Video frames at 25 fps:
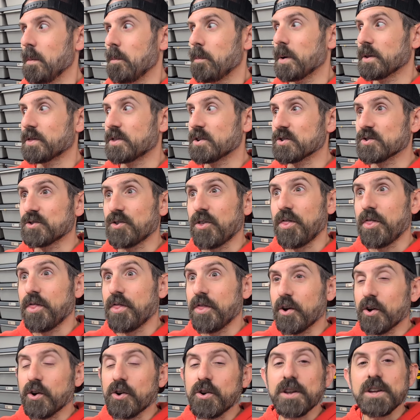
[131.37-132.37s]
But there's
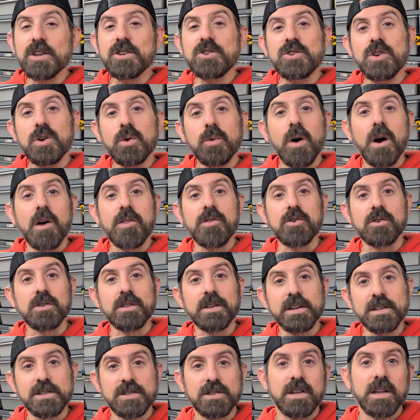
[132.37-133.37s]
32 other
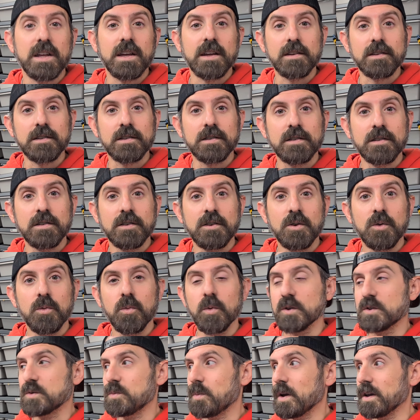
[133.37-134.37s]
listings,
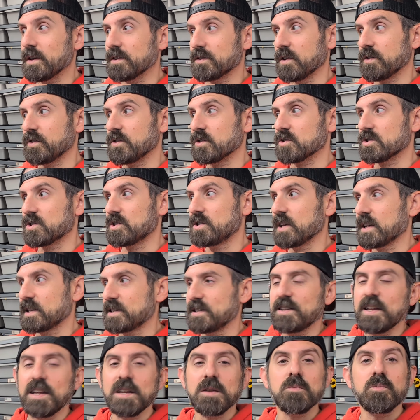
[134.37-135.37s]
which means that there's
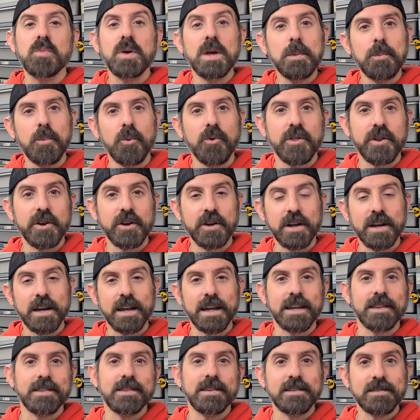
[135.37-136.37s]
16 people that are going to
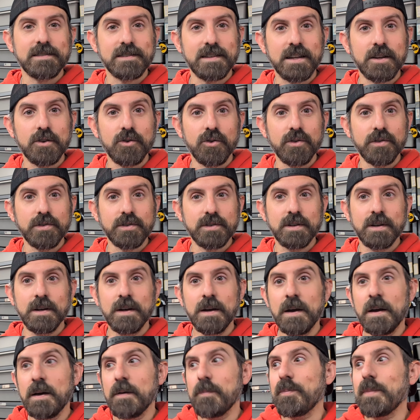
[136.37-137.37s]
get these deals.
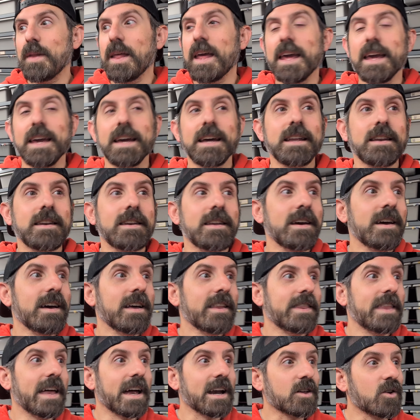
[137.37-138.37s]
And
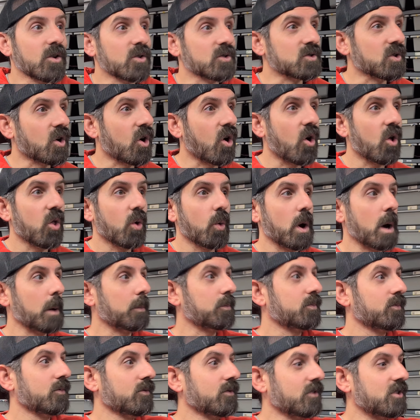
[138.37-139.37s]
that goes all the way
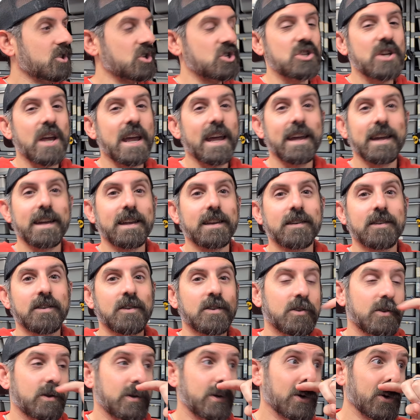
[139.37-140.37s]
up the chain
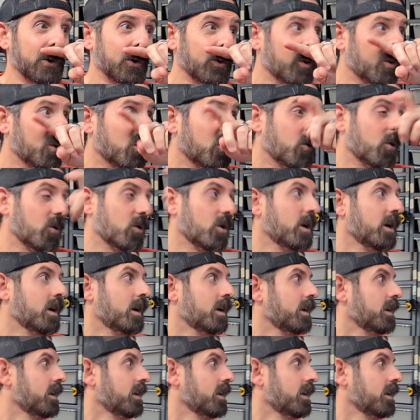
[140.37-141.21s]
to